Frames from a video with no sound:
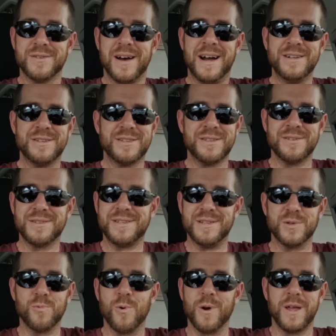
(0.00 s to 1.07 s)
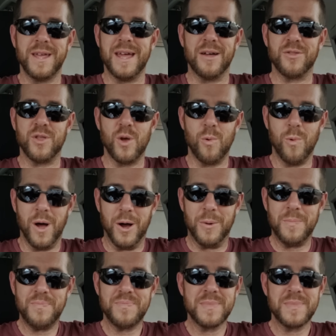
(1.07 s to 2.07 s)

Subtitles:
So I just don't see this working out too well.